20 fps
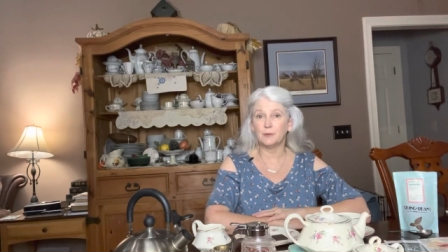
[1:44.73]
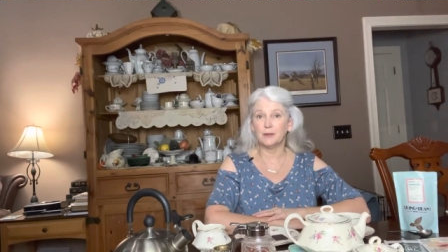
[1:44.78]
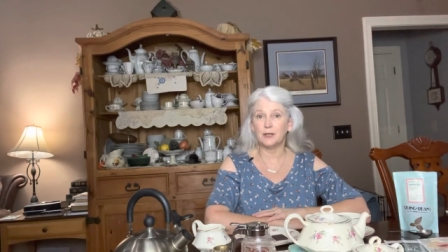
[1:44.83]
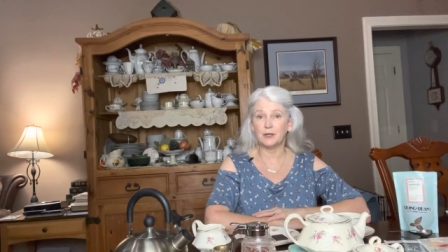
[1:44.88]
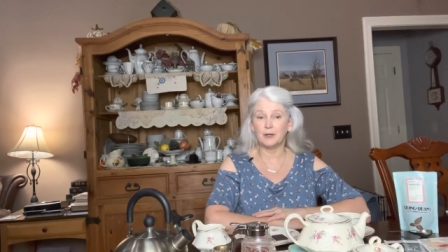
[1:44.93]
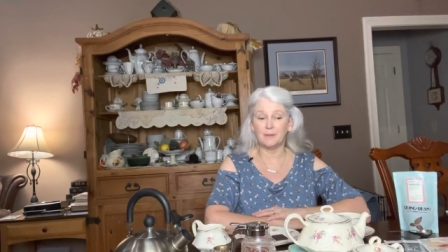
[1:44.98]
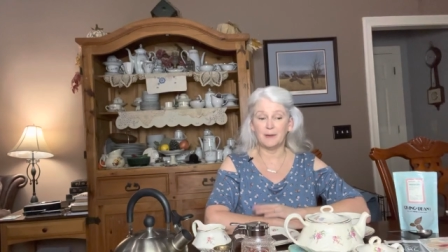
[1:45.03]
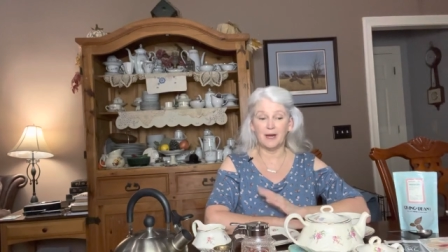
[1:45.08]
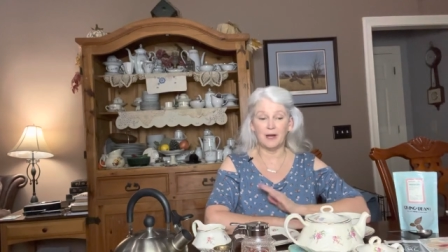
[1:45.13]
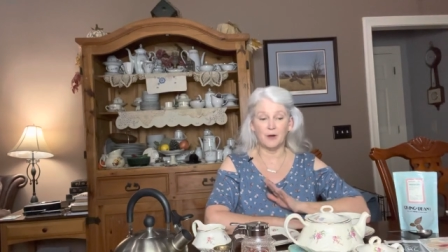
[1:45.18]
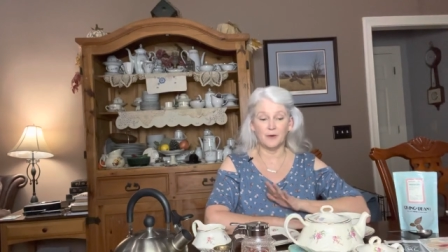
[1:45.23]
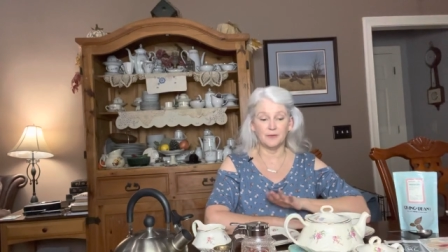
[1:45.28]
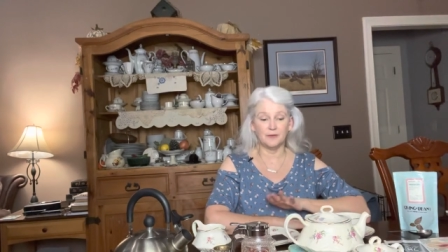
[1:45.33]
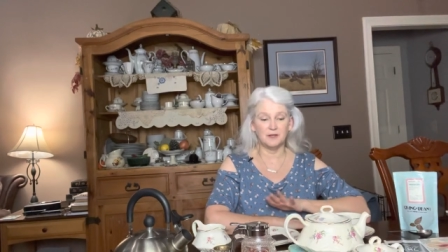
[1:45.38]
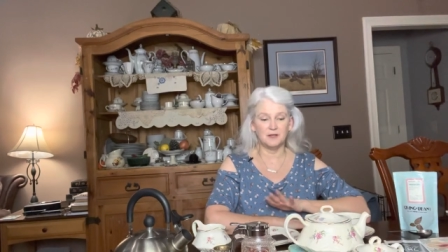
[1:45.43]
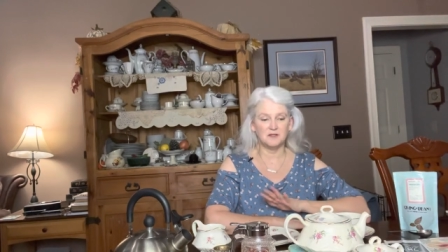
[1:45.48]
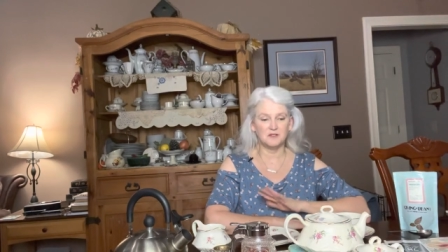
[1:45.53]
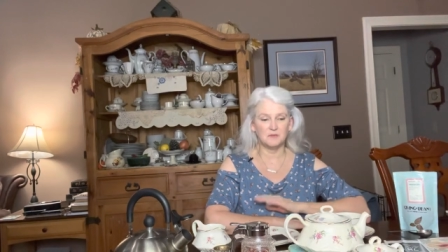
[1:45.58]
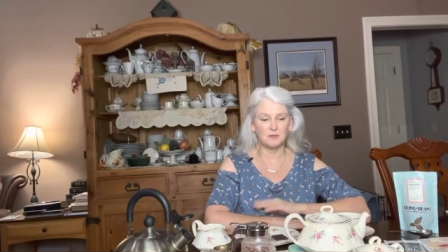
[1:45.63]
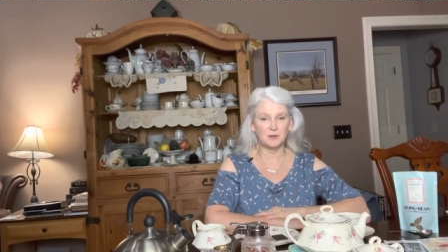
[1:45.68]
bit about
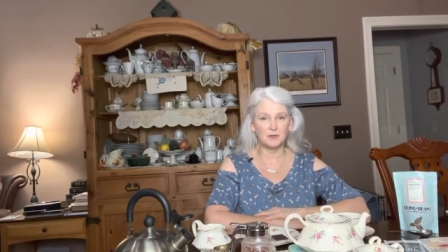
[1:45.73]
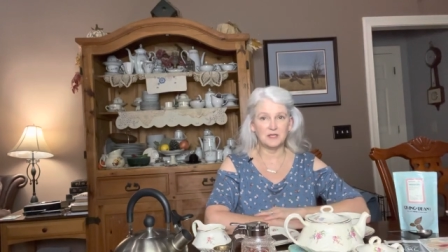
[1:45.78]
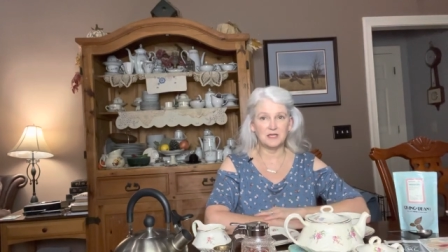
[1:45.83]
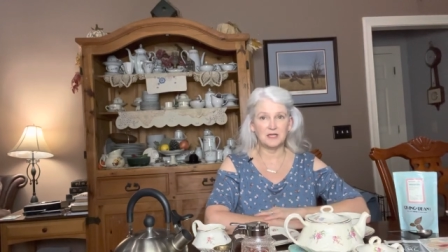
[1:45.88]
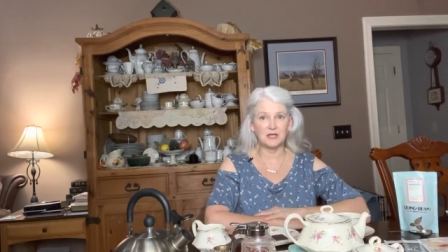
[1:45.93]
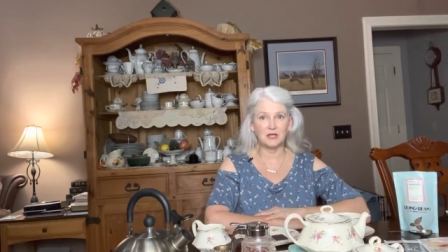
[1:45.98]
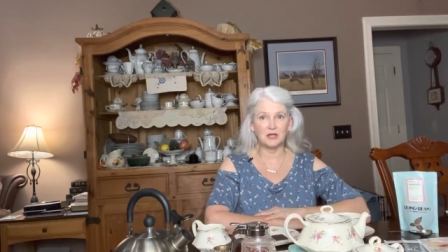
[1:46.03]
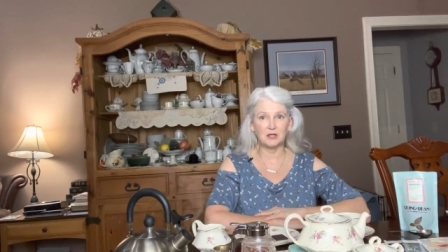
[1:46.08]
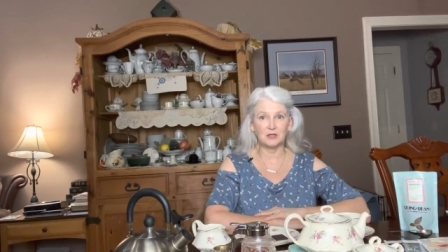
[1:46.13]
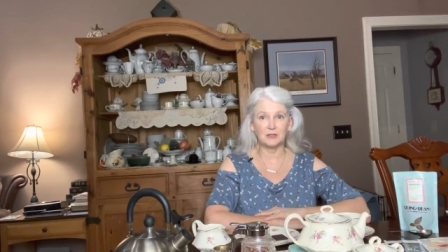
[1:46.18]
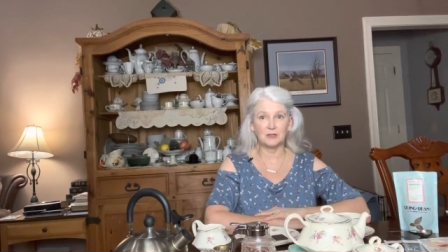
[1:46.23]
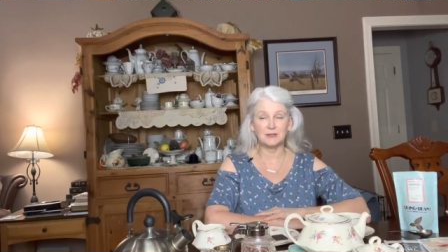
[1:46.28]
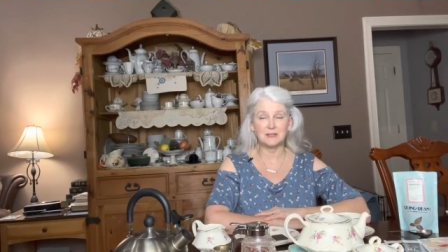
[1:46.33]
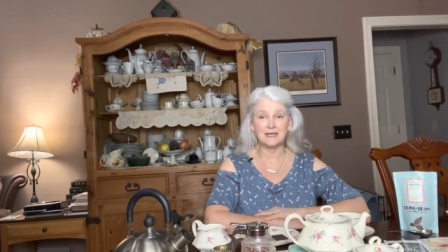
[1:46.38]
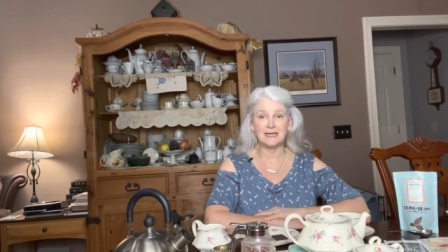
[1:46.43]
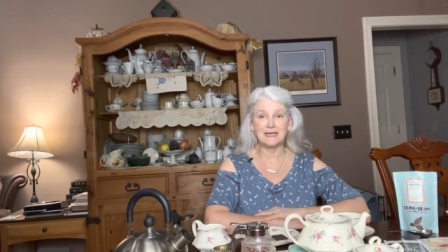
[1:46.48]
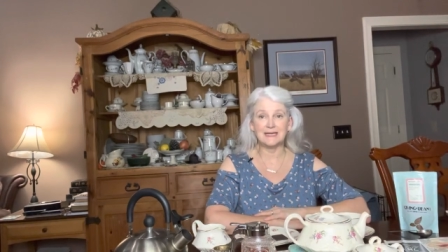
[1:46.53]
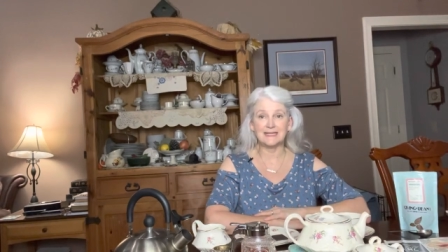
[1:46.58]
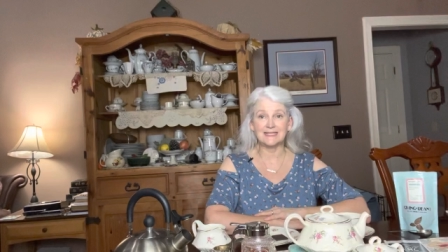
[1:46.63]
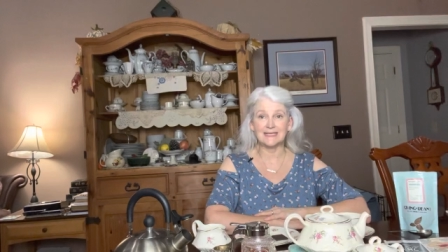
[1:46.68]
this particular
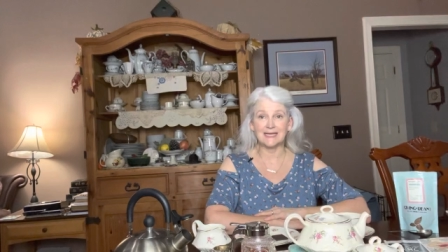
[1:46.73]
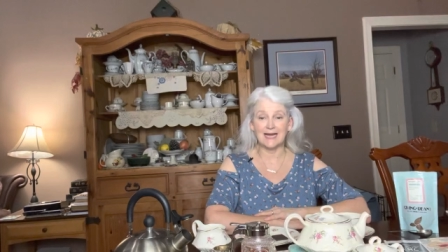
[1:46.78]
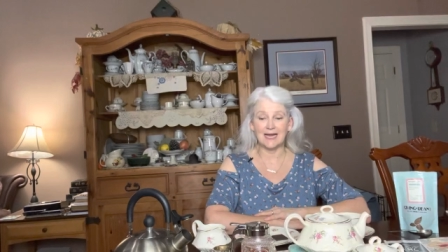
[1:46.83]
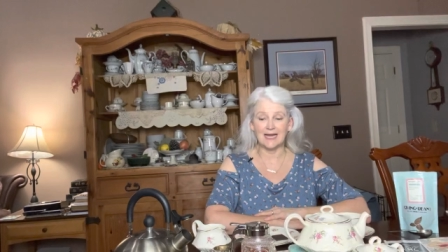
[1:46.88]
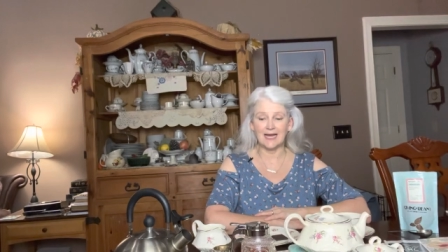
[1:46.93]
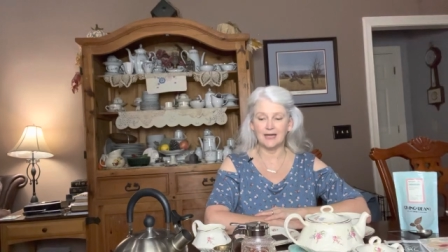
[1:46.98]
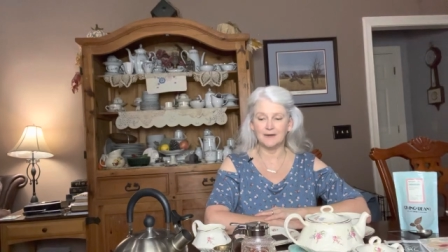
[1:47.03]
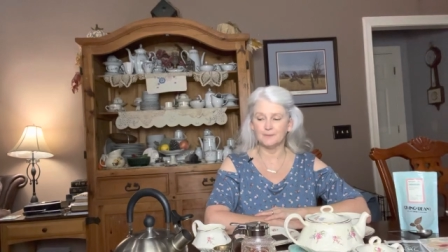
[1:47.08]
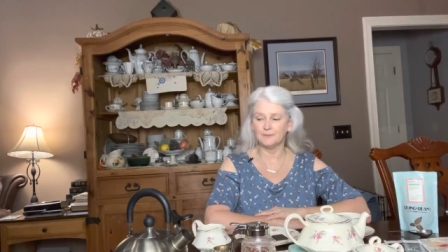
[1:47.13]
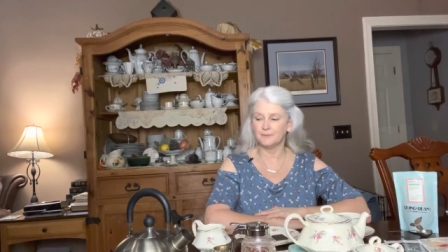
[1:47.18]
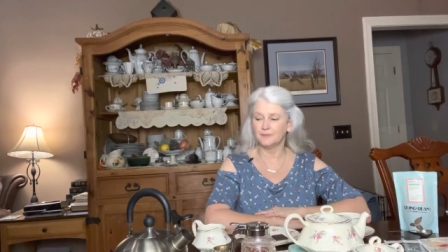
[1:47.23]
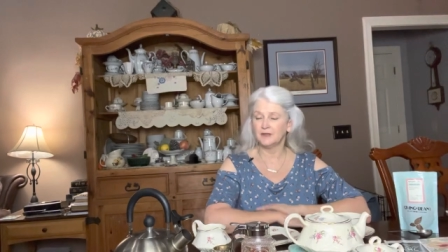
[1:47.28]
tea set.